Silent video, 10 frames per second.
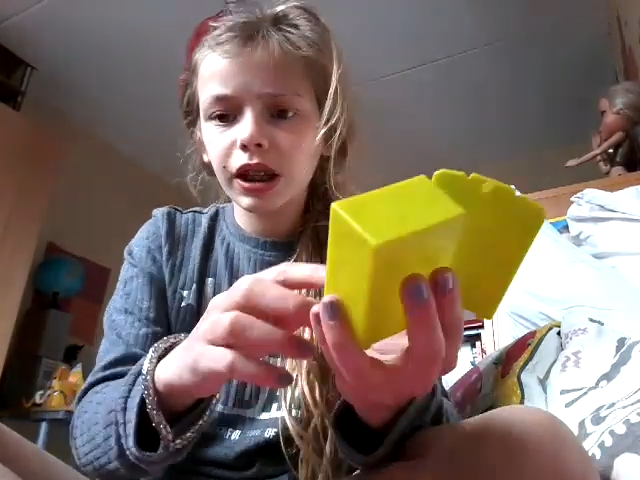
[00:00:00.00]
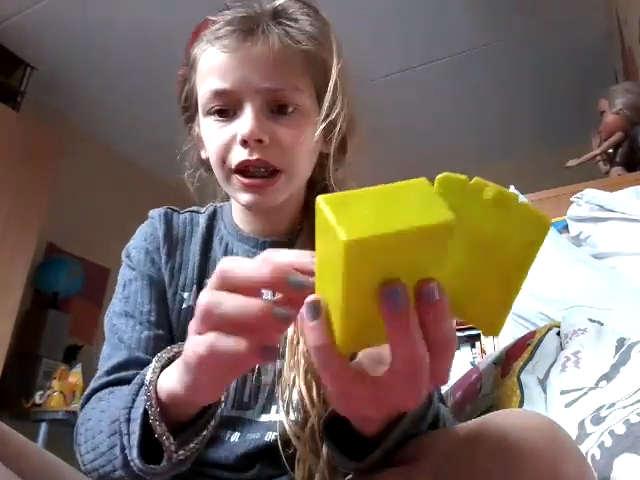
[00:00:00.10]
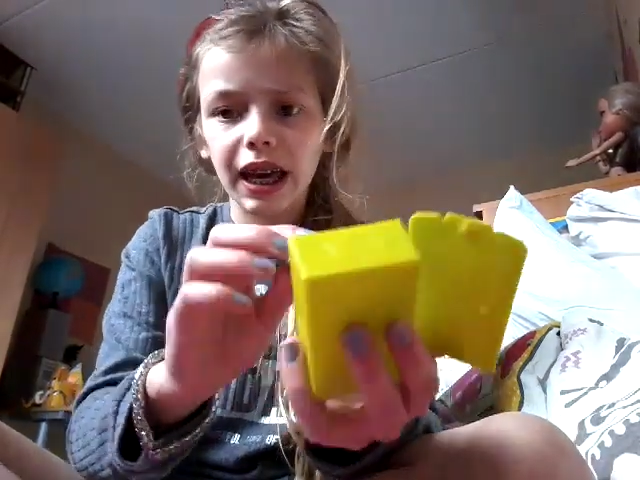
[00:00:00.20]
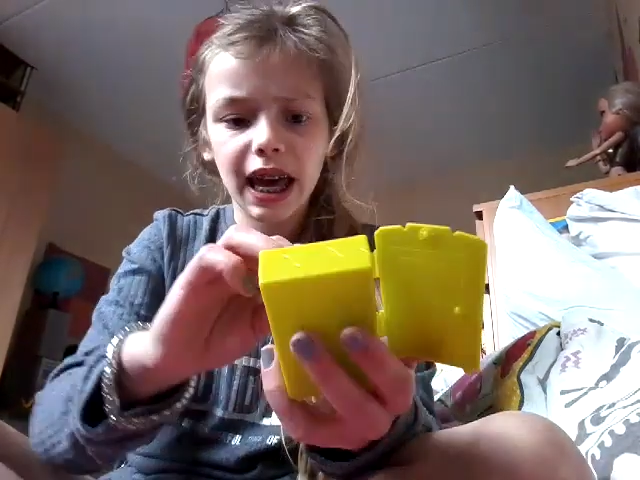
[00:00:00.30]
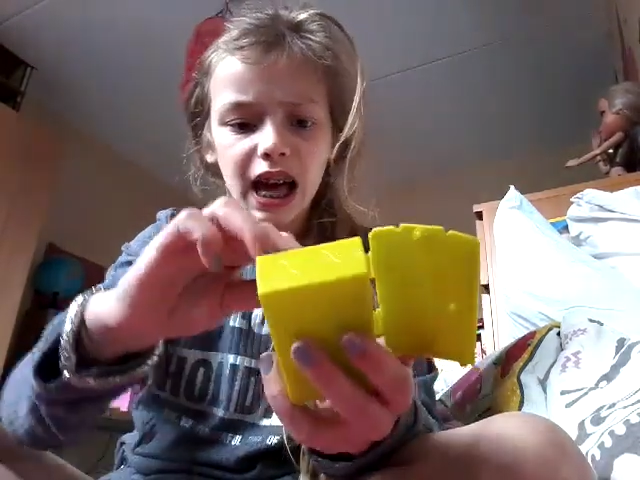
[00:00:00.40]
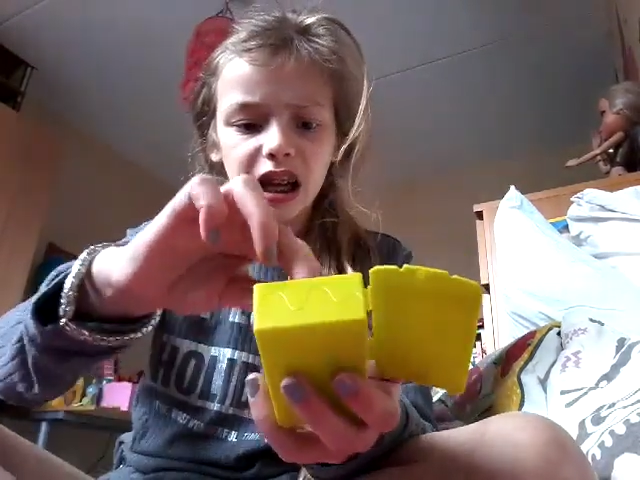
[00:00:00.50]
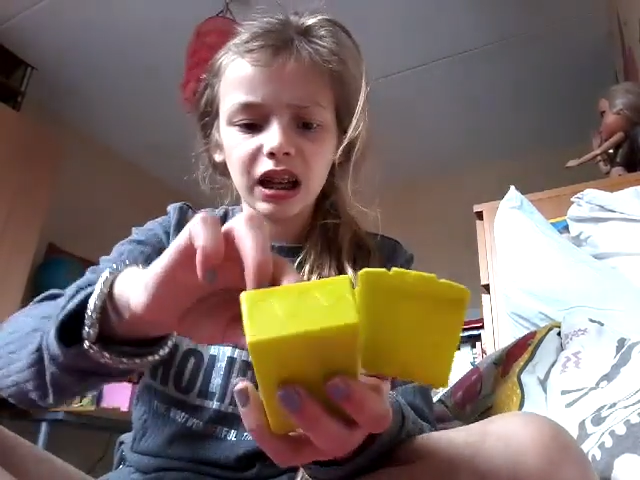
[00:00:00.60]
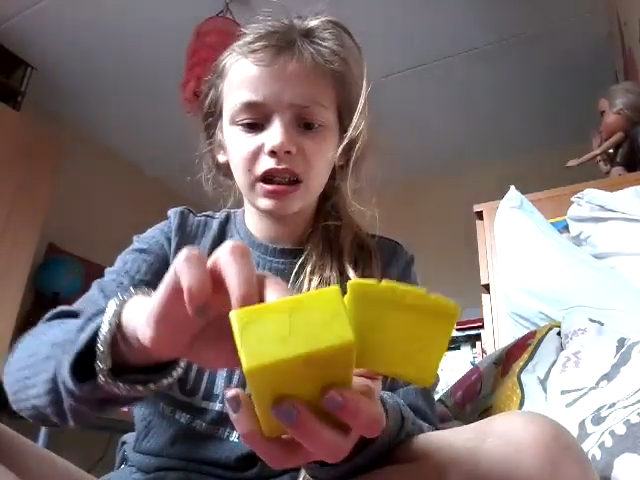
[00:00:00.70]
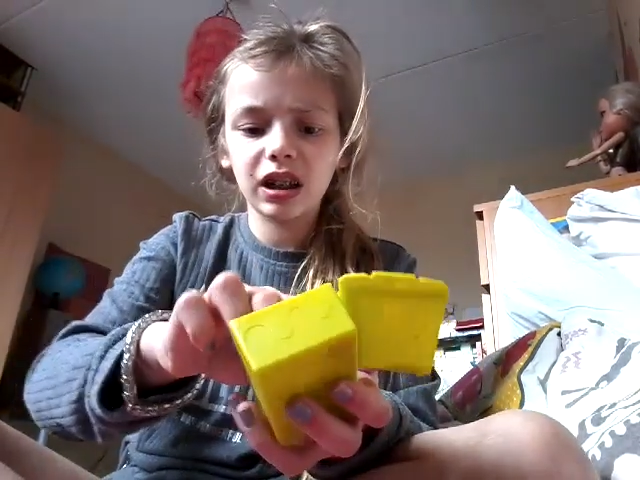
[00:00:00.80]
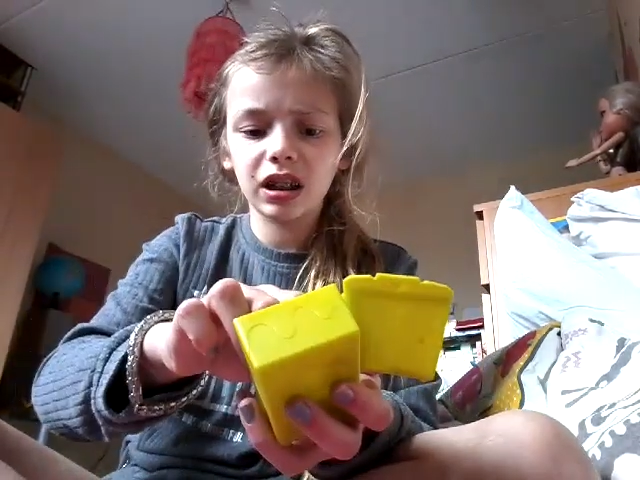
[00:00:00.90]
Yeah.
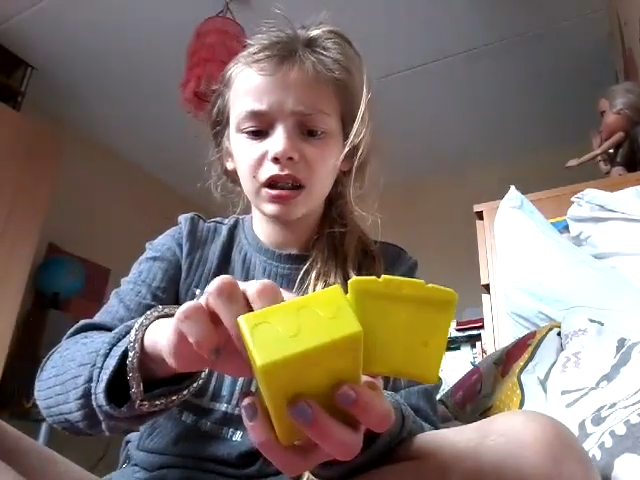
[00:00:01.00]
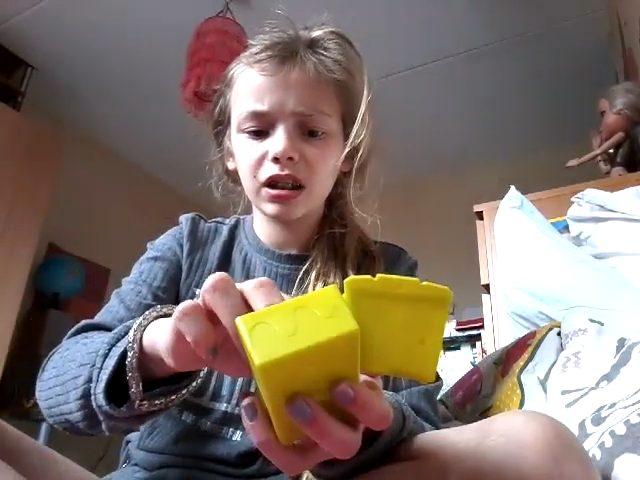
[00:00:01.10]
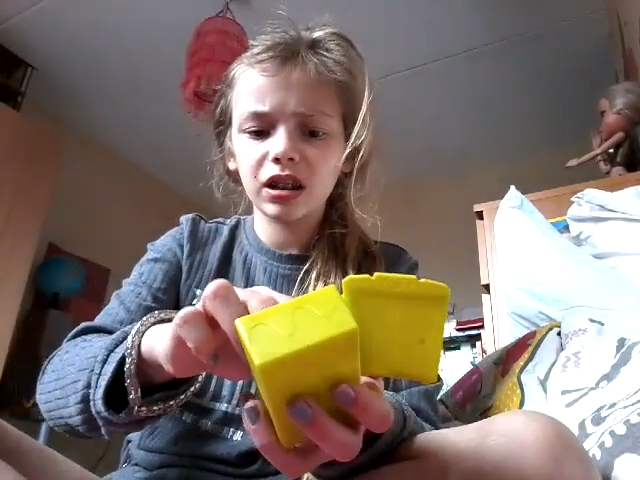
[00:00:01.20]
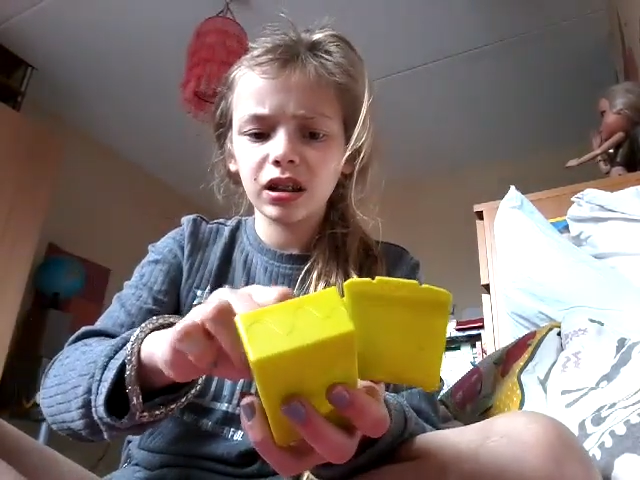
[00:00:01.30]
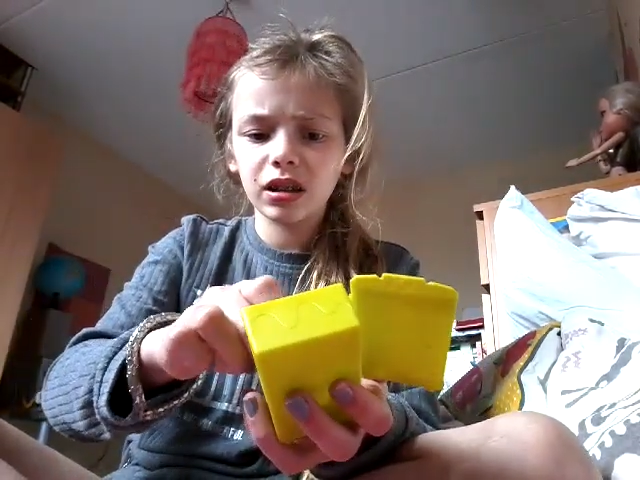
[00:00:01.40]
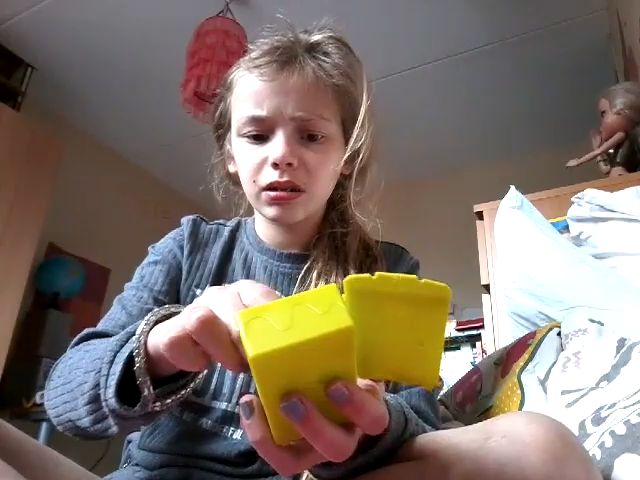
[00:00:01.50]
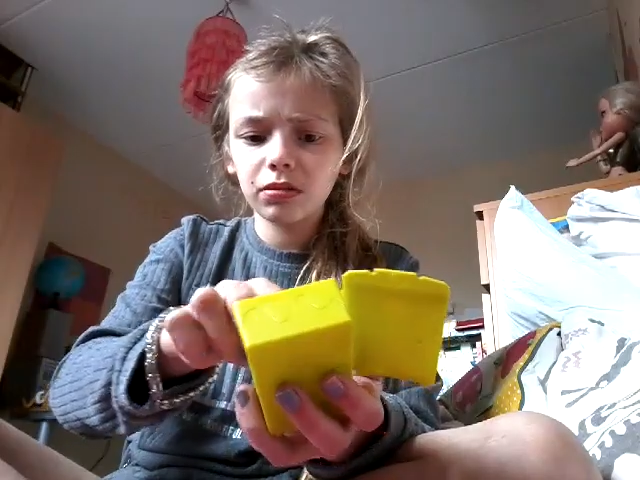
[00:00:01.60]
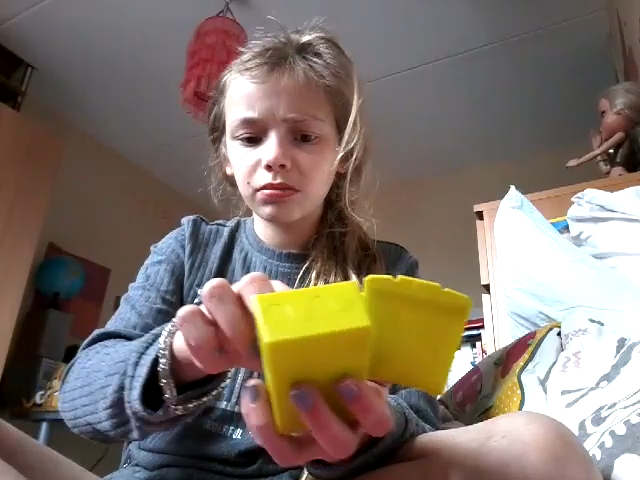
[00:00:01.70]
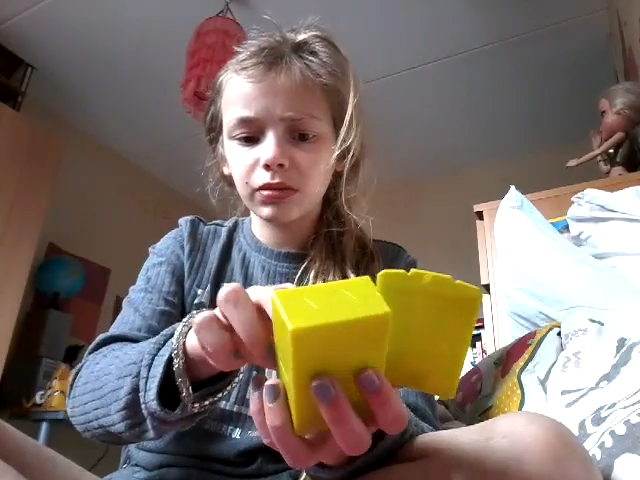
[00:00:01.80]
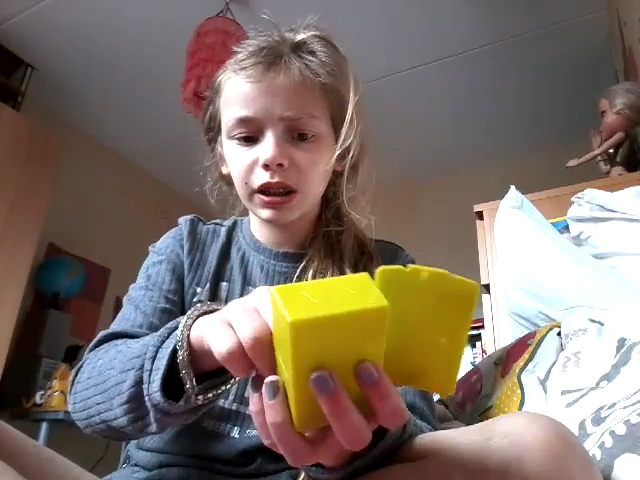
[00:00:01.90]

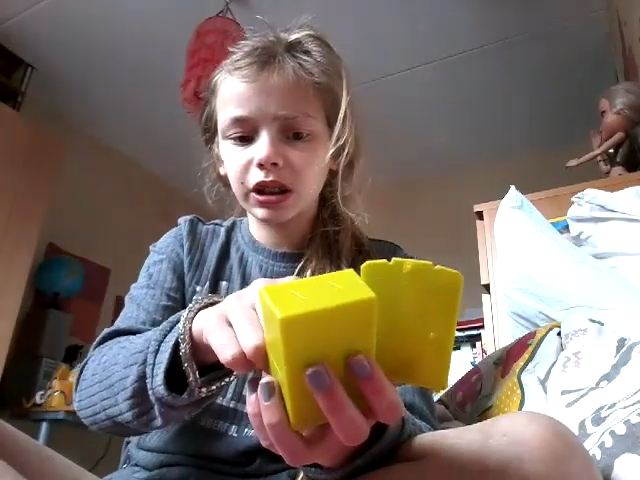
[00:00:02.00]
My